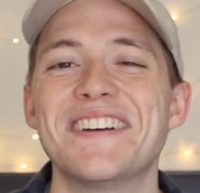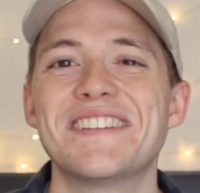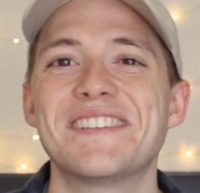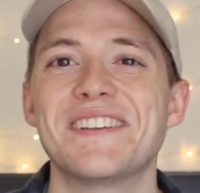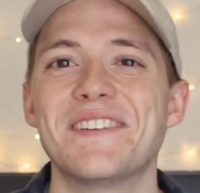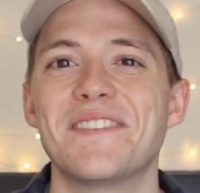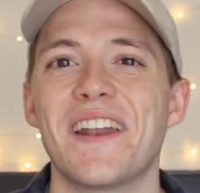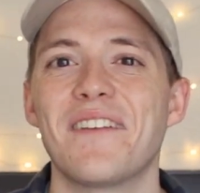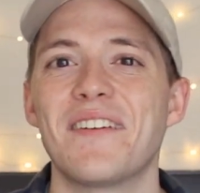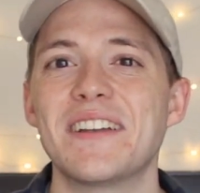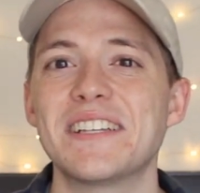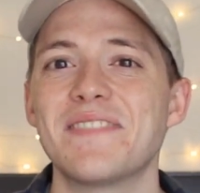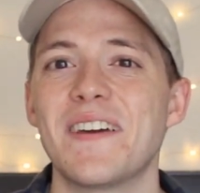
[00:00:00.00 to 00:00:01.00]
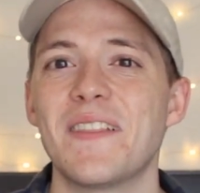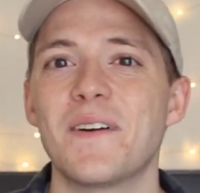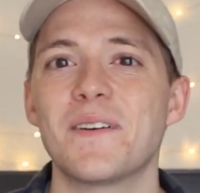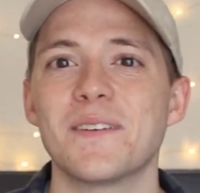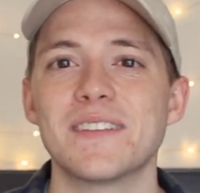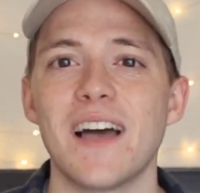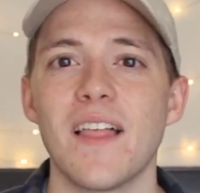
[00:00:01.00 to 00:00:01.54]
So when I went to my
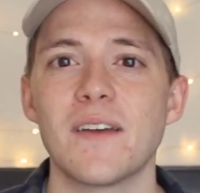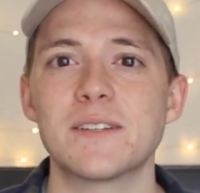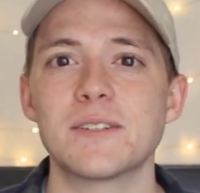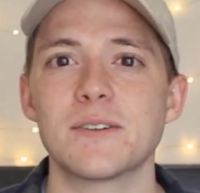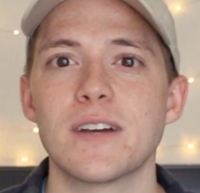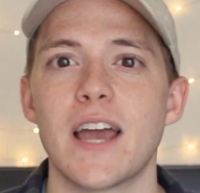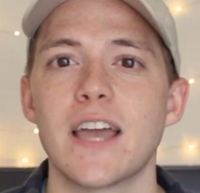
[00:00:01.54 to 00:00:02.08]
local dollar store,